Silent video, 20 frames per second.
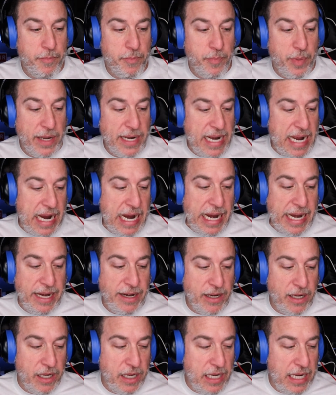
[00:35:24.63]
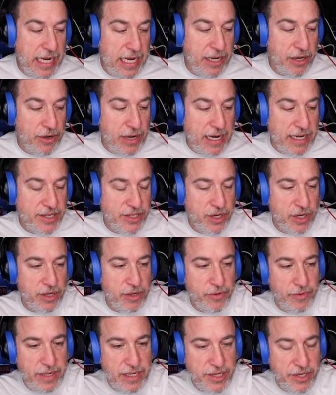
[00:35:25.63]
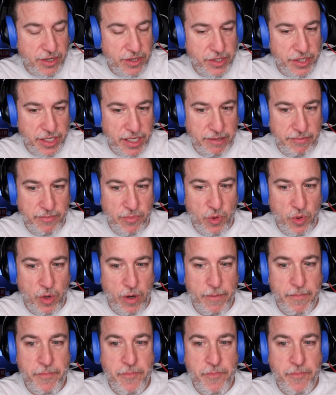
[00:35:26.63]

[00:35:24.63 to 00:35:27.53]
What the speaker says: But I started researching it more.